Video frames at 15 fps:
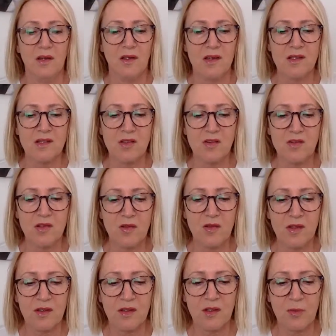I start to
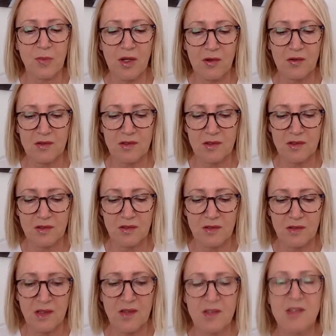think about
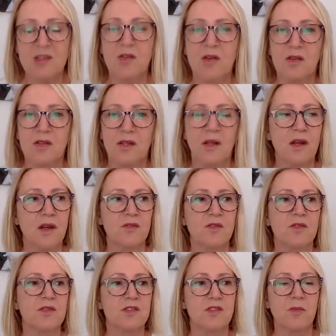and it's not that I have
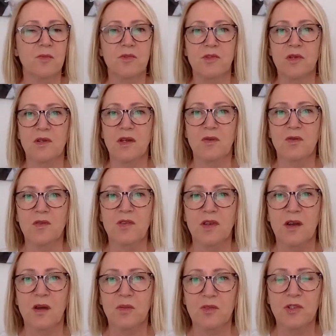to stop doing everything
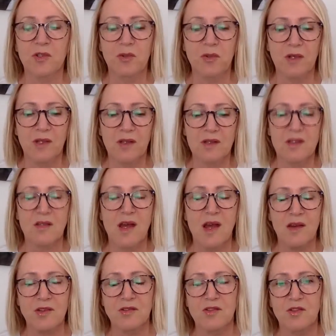I'm doing, it's an
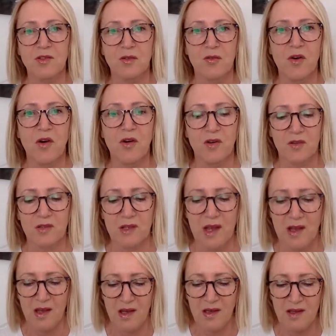attitude of heart.
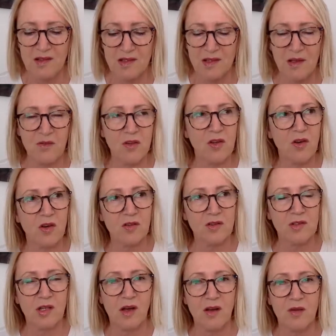It's giving God
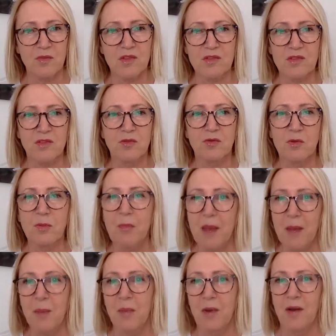time just to
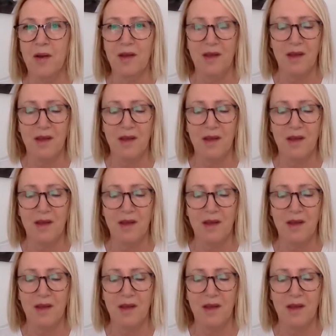remember.